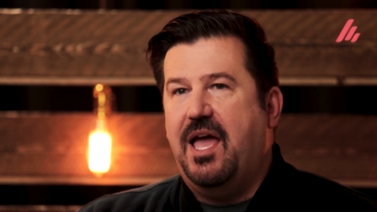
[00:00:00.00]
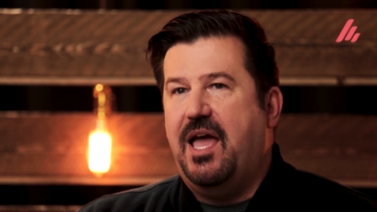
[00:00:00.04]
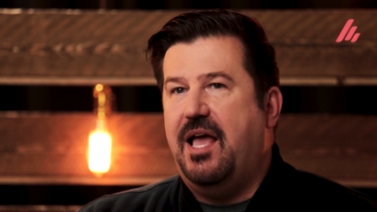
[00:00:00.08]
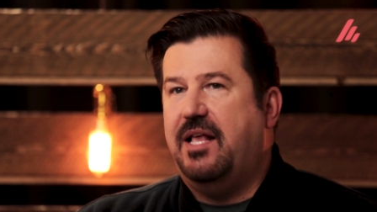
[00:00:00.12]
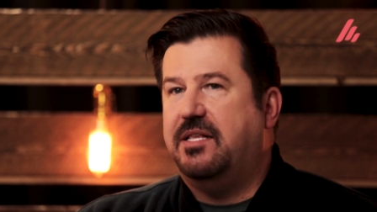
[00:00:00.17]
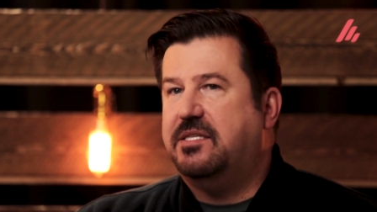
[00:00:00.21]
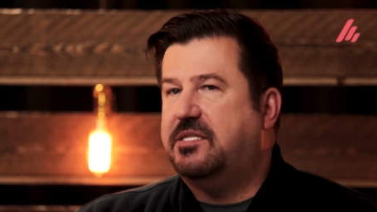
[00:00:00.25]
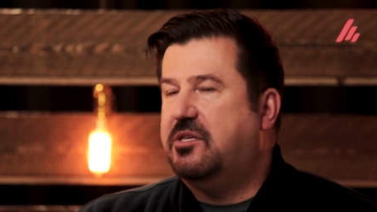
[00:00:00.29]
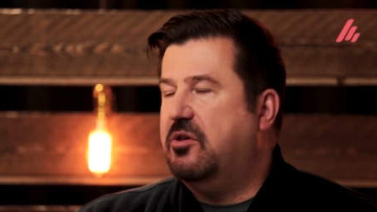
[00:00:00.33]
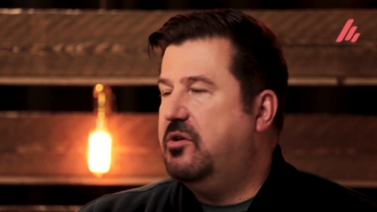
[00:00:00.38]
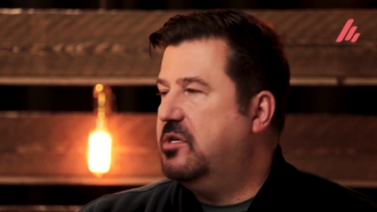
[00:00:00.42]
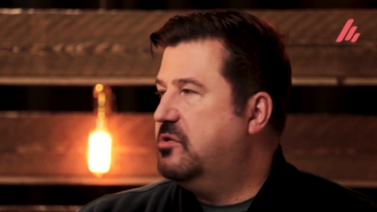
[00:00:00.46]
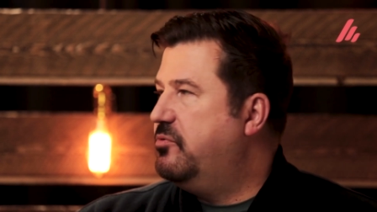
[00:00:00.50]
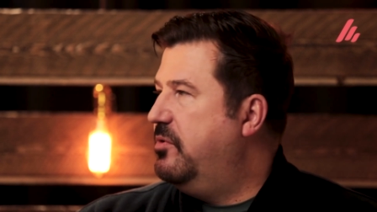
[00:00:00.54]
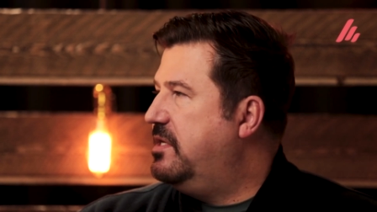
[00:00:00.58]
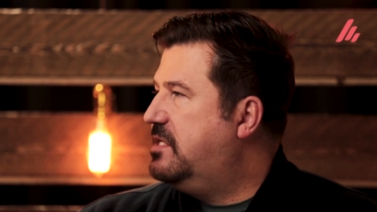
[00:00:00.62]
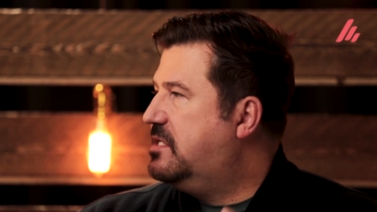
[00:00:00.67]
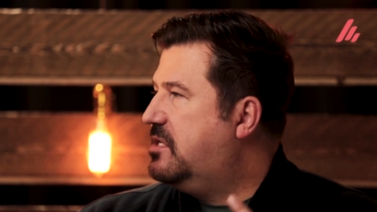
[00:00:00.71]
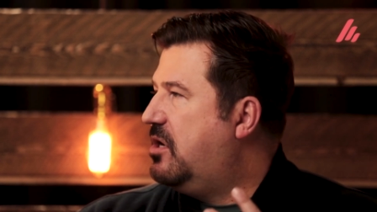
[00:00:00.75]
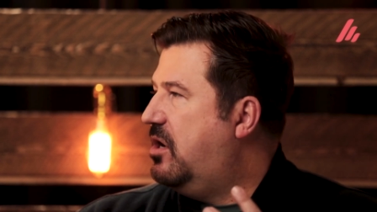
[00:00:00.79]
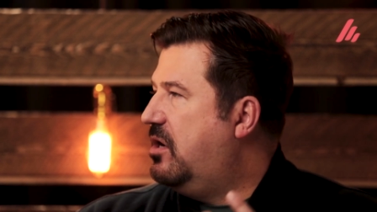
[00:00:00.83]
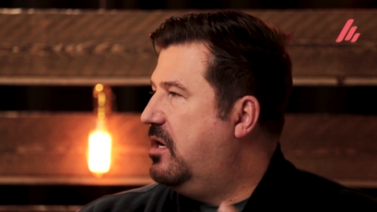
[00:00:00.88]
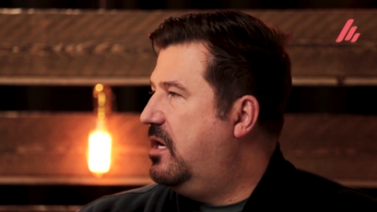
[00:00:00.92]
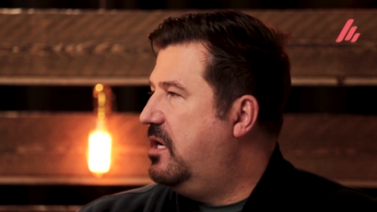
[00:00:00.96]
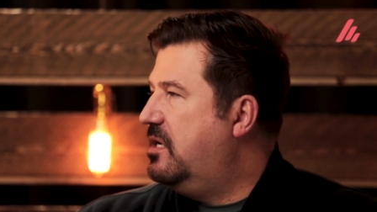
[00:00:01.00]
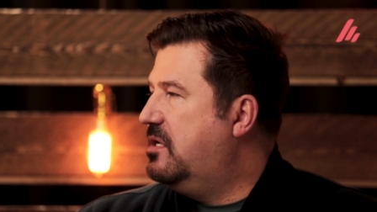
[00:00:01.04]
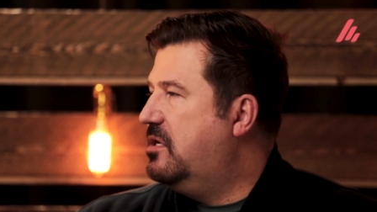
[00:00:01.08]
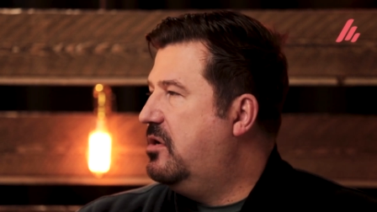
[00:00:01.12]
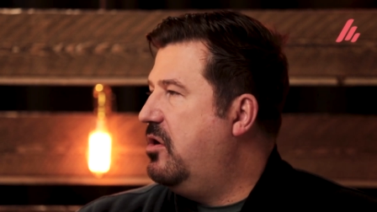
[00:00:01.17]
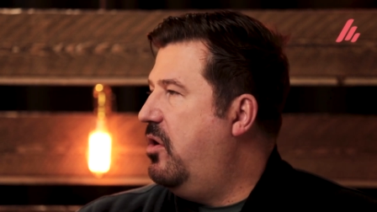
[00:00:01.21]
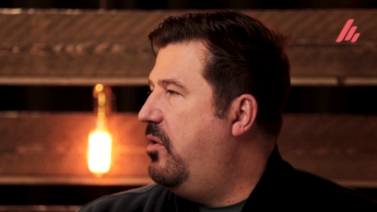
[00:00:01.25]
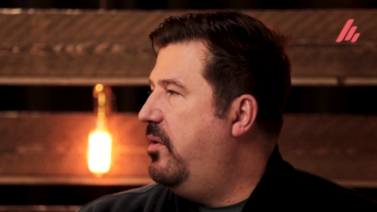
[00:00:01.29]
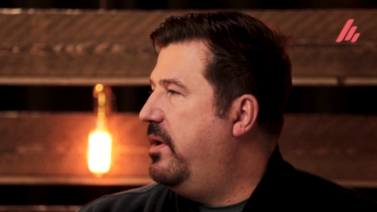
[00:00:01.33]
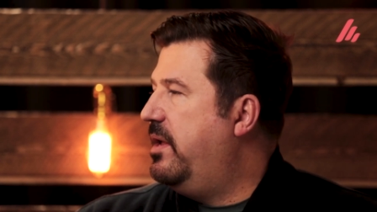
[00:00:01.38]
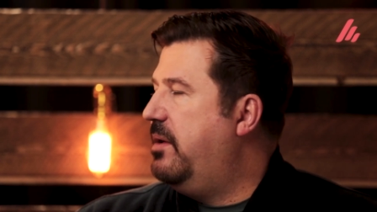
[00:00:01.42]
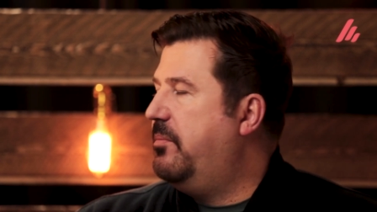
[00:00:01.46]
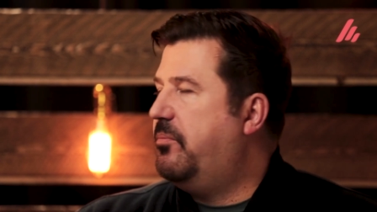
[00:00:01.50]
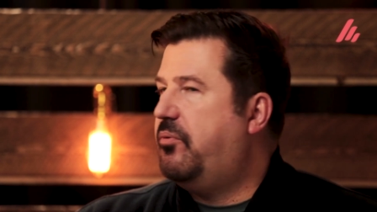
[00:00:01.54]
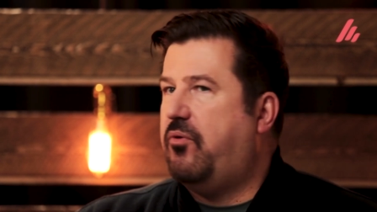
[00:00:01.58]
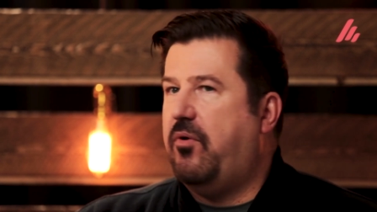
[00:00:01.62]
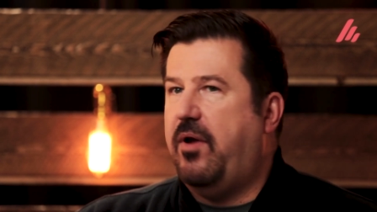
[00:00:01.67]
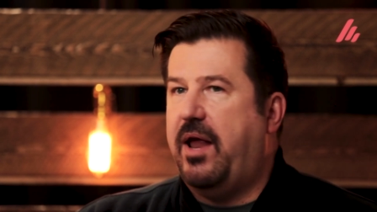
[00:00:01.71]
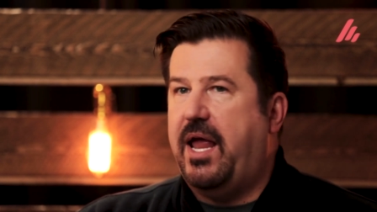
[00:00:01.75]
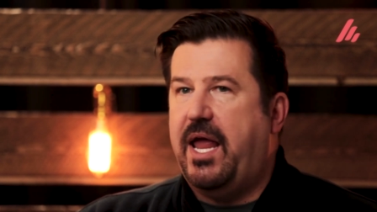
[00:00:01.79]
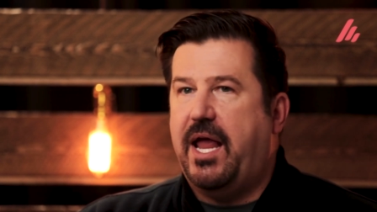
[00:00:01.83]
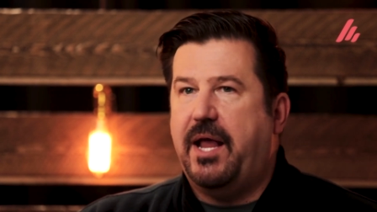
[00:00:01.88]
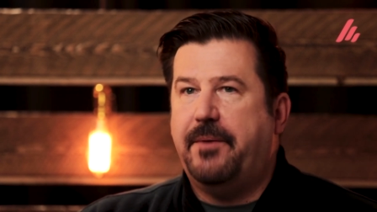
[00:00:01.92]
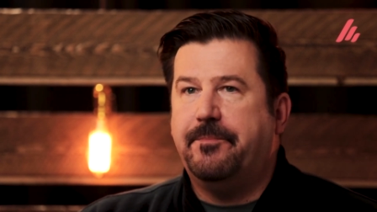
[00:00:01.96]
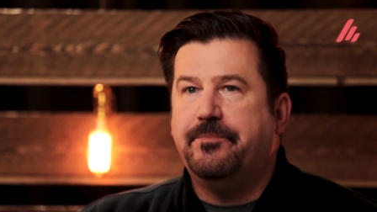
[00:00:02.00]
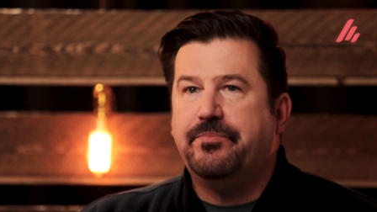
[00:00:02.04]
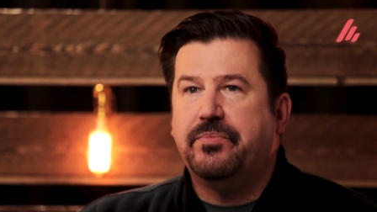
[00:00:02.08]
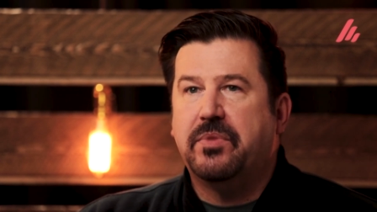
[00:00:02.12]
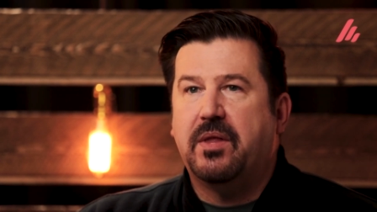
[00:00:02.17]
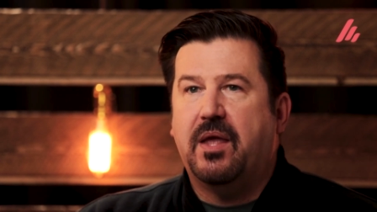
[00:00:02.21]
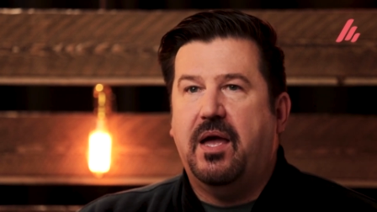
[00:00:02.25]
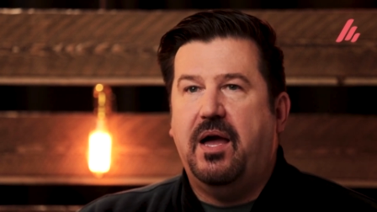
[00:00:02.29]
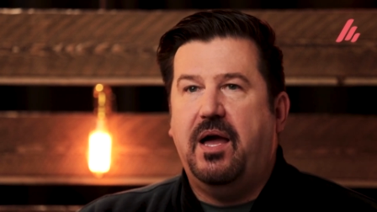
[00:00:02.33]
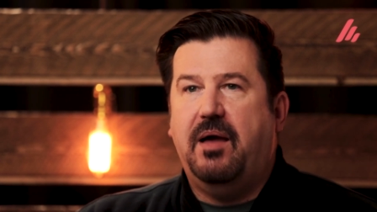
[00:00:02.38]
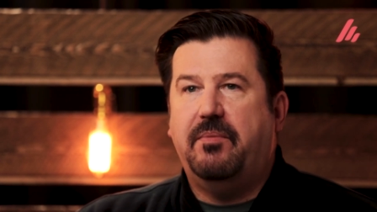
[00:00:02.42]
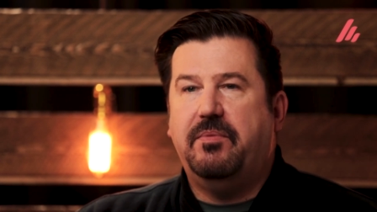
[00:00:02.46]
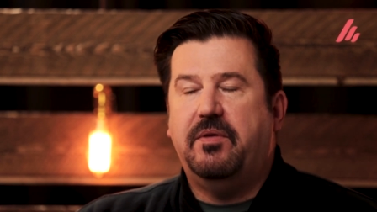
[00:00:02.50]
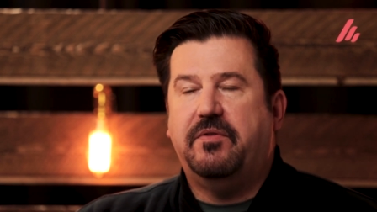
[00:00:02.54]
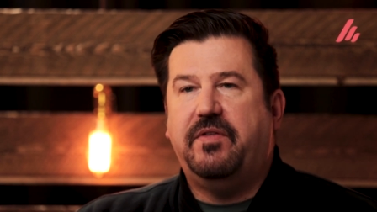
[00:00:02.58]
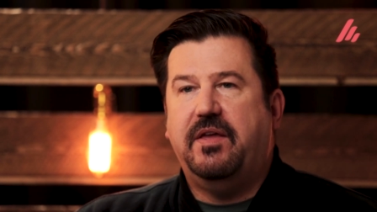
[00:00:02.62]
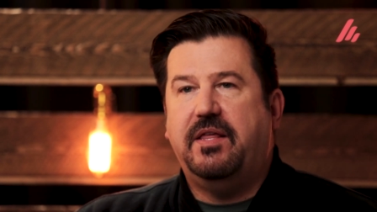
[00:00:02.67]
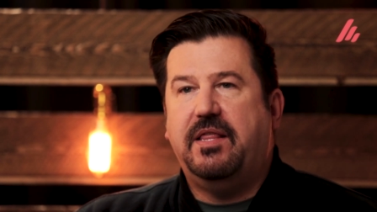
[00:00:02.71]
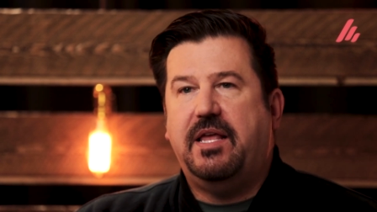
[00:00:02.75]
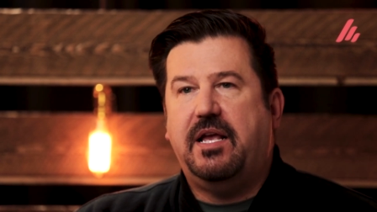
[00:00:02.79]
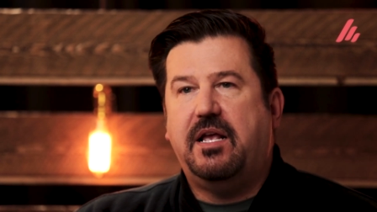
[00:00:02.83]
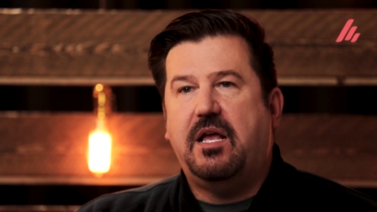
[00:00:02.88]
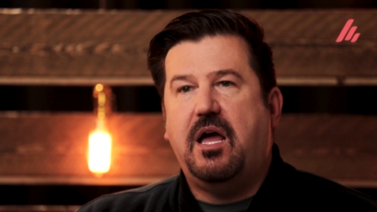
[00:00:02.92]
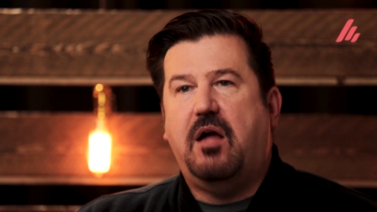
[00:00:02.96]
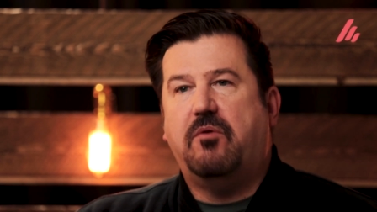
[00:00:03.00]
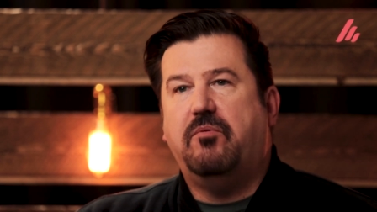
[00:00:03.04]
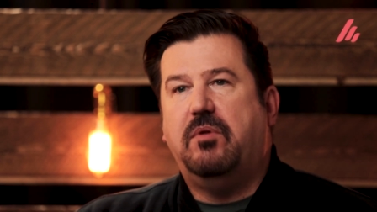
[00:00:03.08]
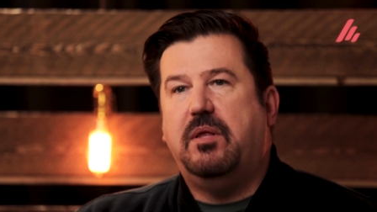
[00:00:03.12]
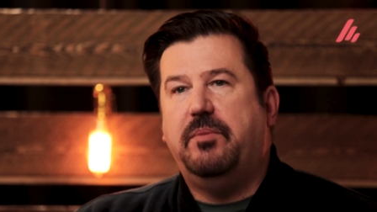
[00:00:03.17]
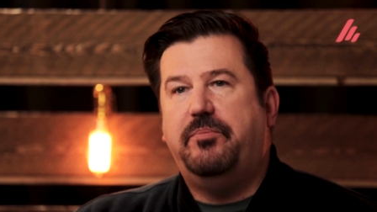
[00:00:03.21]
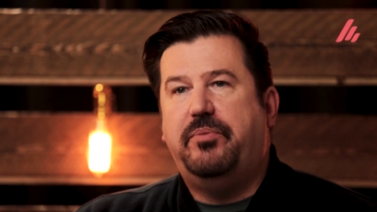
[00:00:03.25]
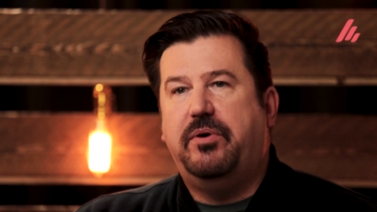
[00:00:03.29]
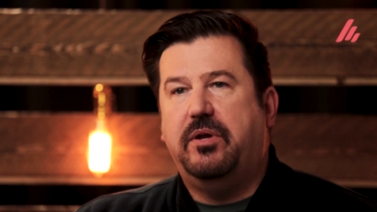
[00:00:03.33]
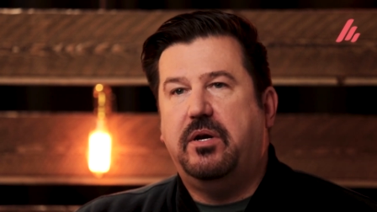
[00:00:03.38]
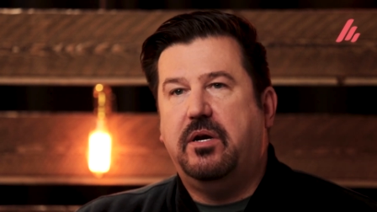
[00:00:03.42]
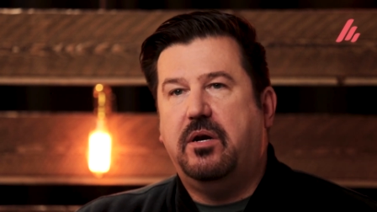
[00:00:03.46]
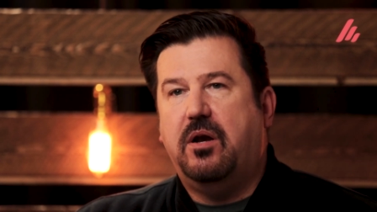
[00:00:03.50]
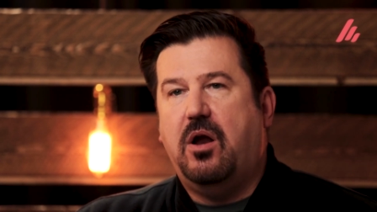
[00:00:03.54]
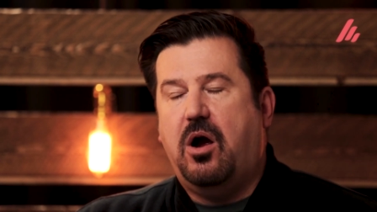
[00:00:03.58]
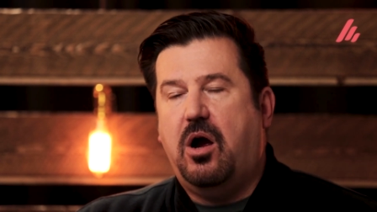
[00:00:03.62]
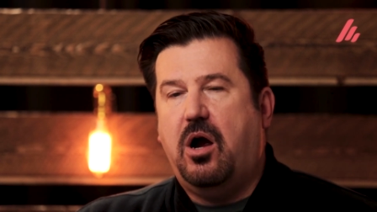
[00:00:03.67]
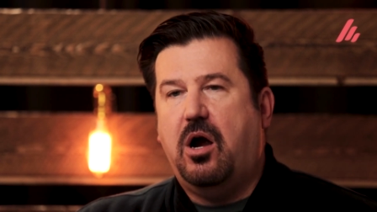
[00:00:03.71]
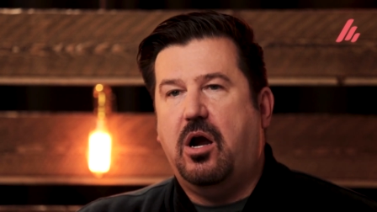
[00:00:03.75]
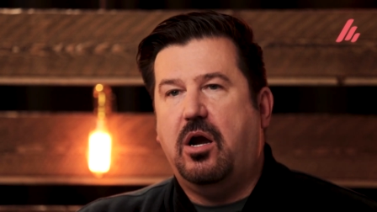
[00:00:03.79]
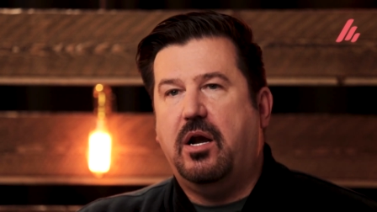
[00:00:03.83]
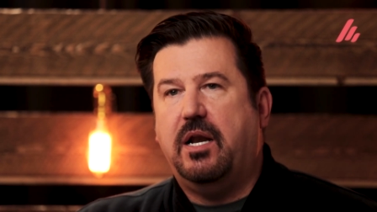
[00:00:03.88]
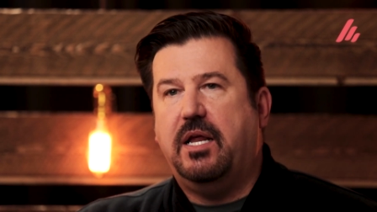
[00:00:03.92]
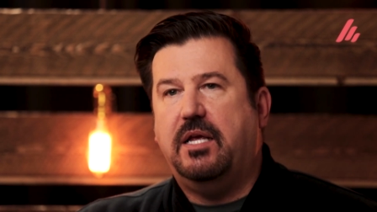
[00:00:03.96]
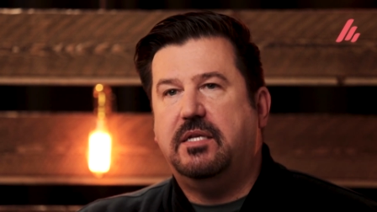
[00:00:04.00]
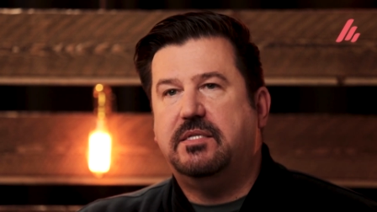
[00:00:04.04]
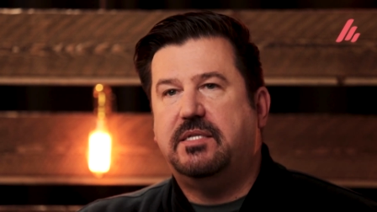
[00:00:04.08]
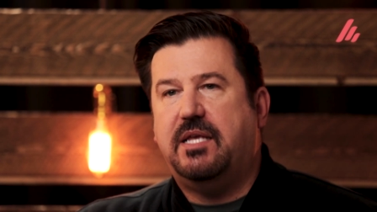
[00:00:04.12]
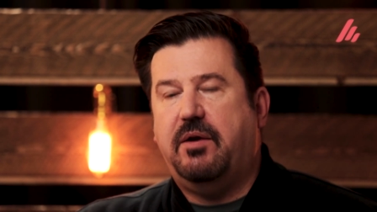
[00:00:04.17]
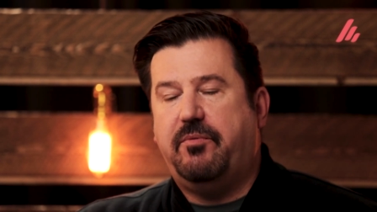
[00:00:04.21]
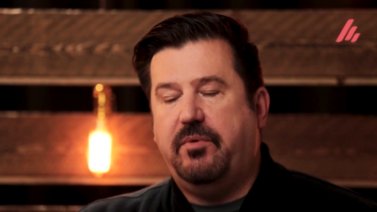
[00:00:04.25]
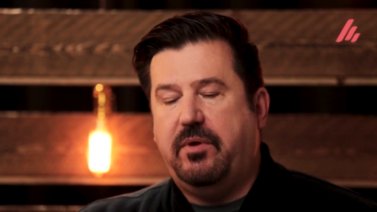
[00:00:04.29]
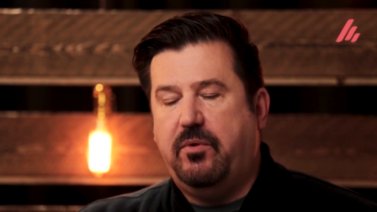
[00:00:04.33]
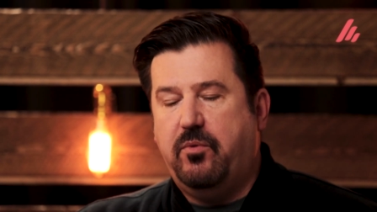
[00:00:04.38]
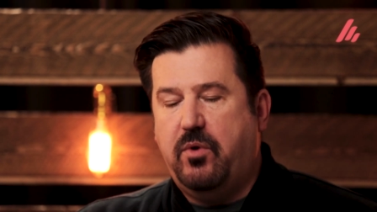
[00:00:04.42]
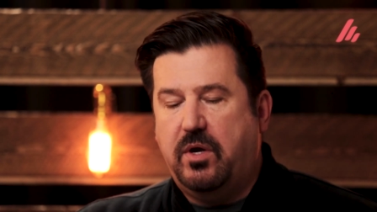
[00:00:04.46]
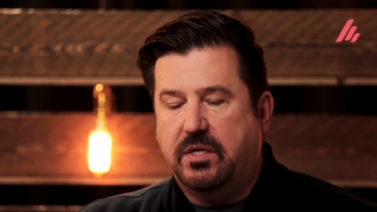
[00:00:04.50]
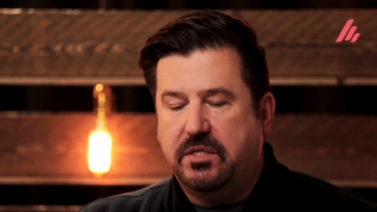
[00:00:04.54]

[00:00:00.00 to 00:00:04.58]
And so as we started going and praying, mm-hmm. um, the thing that God really put in our heart is that we